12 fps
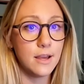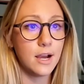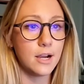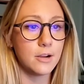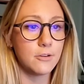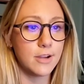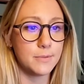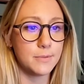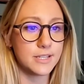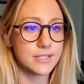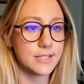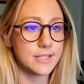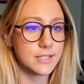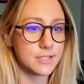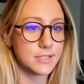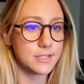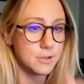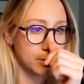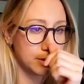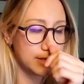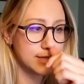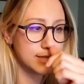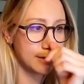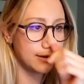agreeableness and
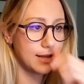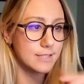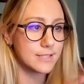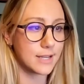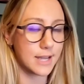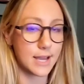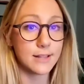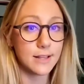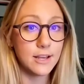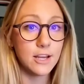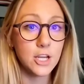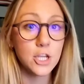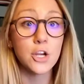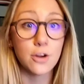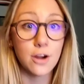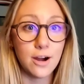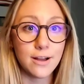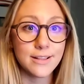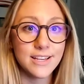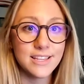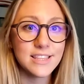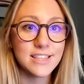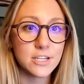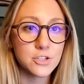disagreeableness, unless, again, you're on
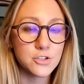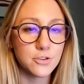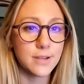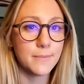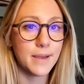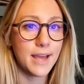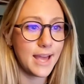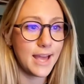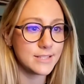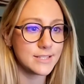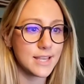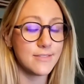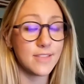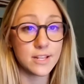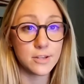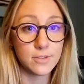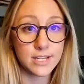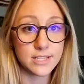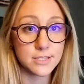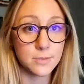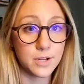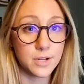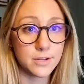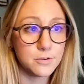the extreme ends and then you need
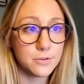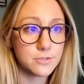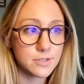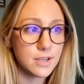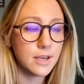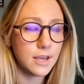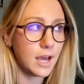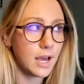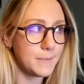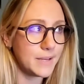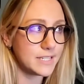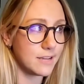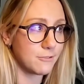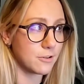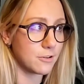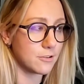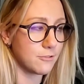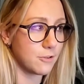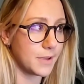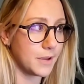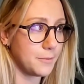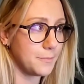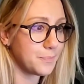someone who's a bit different from you.